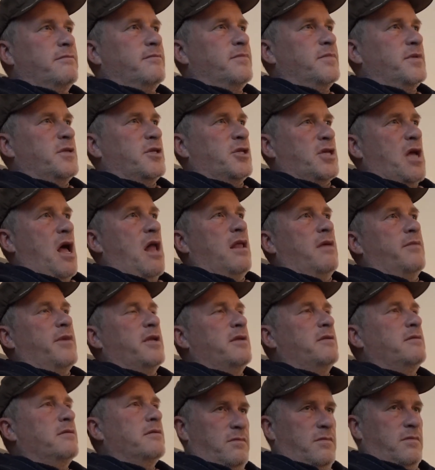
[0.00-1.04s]

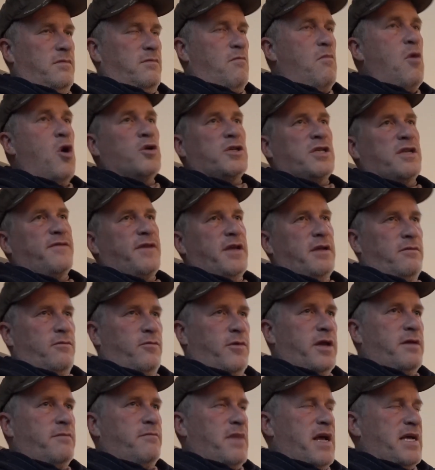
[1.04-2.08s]
Solomon. Most of it
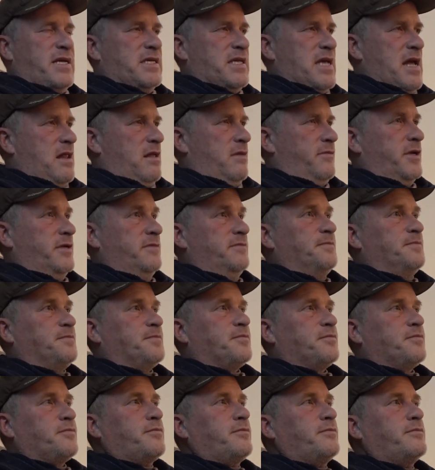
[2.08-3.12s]
written by Solomon.
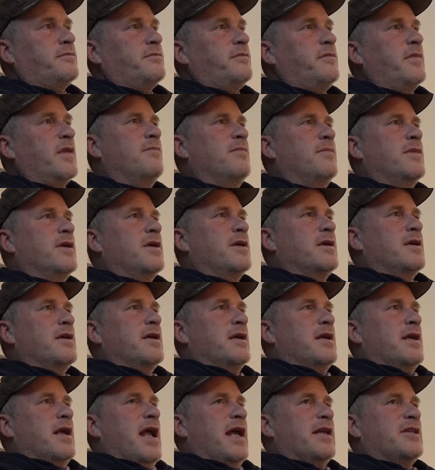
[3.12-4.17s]

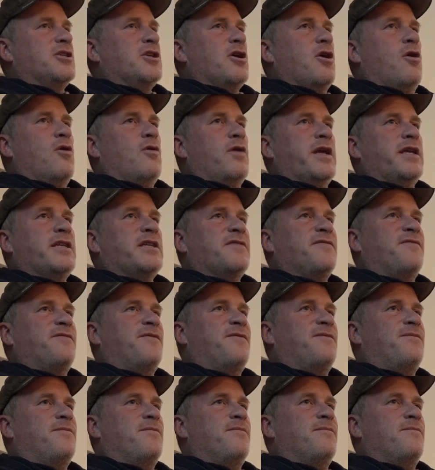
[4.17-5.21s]
And so it's
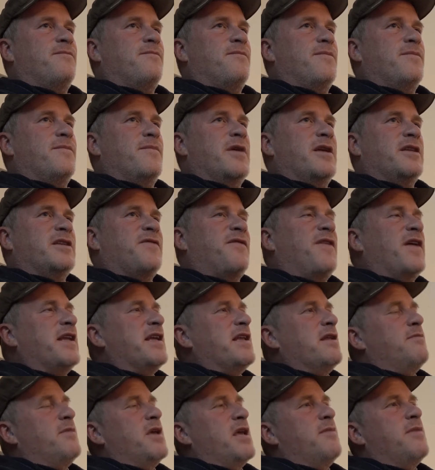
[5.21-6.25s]
funny
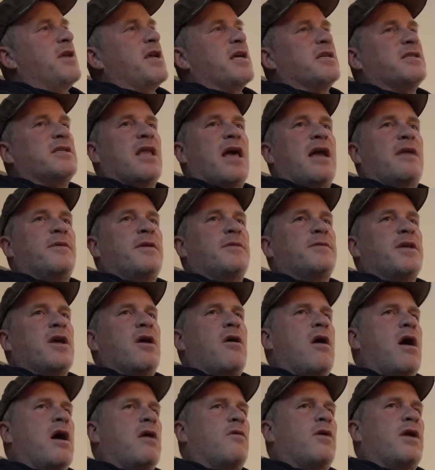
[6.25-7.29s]
to me because a lot of people say,
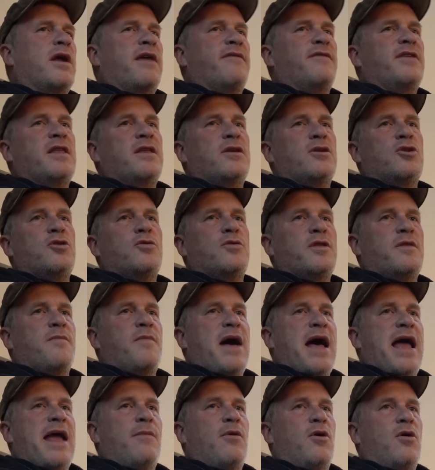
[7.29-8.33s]
I don't want to have anything to do with the
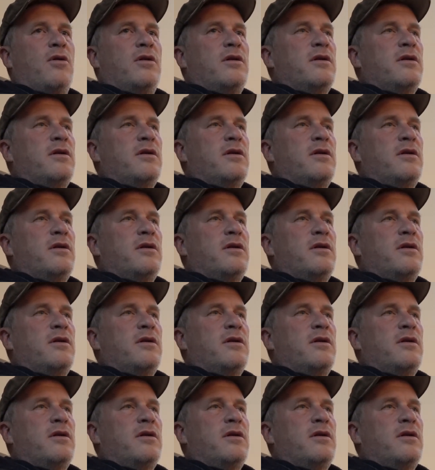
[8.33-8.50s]
Bible.